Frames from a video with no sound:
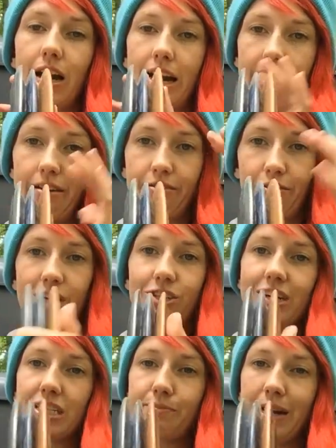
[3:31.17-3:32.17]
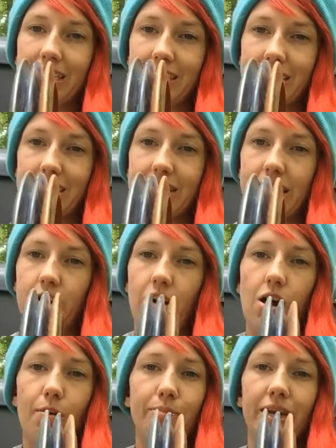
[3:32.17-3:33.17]
have 3 Trespasses that are
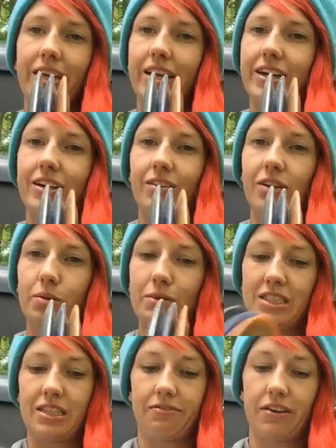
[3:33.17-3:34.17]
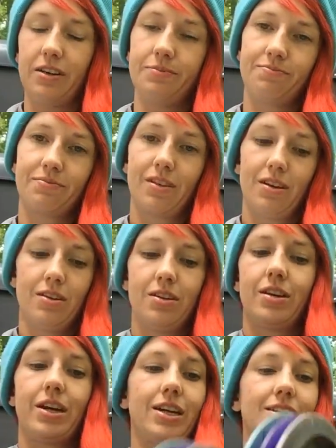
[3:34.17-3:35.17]
all beat in a little bit different,
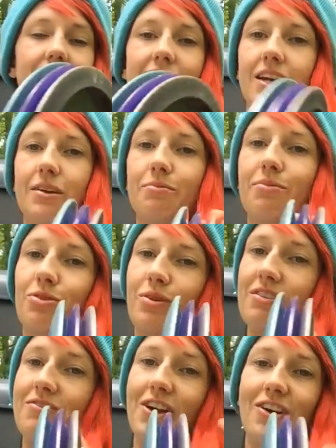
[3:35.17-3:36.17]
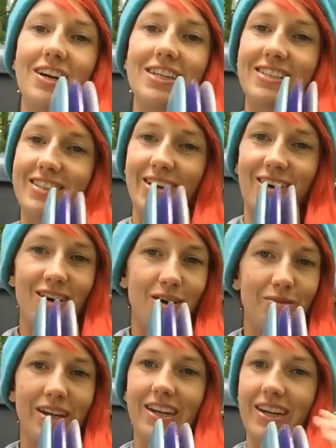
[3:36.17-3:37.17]
and same 3 Furies that are
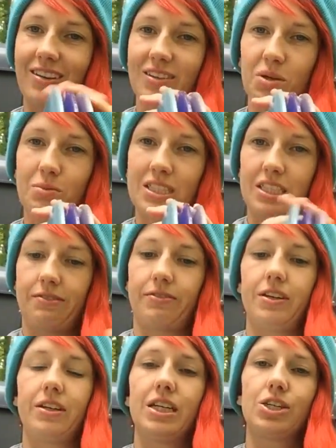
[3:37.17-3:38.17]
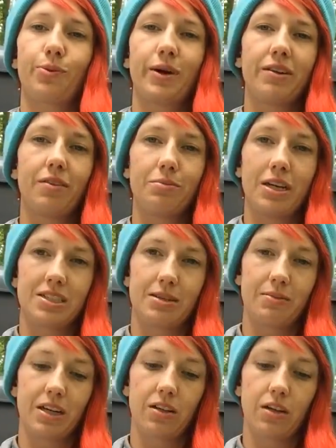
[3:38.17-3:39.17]
all beat in a little bit different. Each one of them does
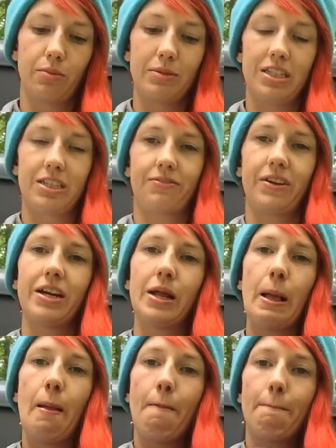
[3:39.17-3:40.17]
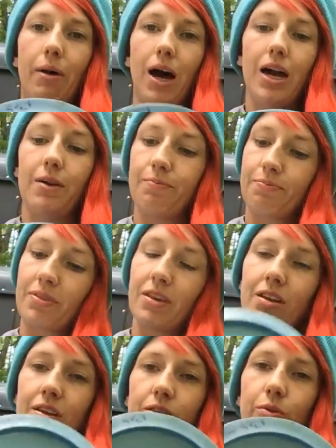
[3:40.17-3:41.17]
something a little bit different, but
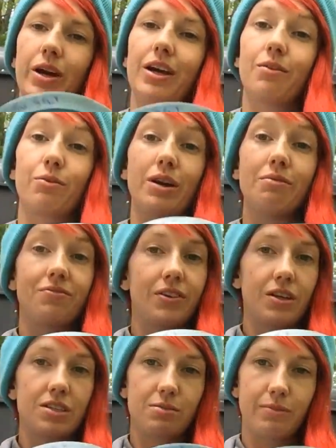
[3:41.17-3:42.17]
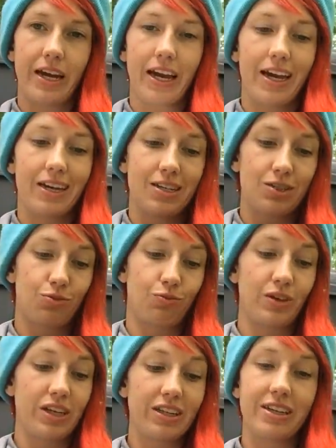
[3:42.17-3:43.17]
the way the rim feels in my hand
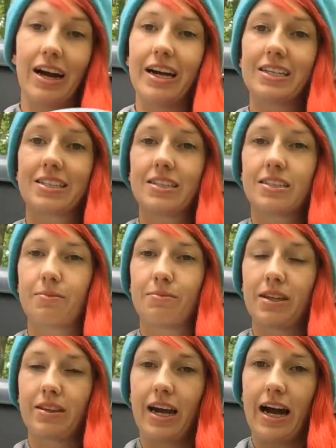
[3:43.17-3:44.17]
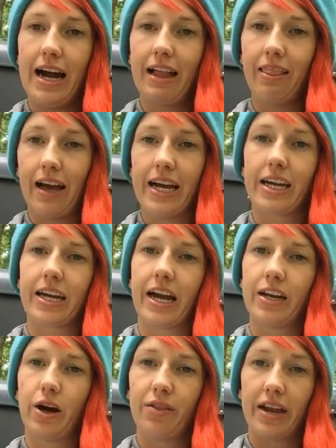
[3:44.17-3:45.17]
is really nice. It's something that I like and
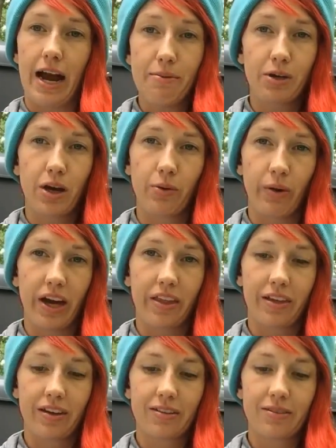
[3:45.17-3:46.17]
I know that I'm good with.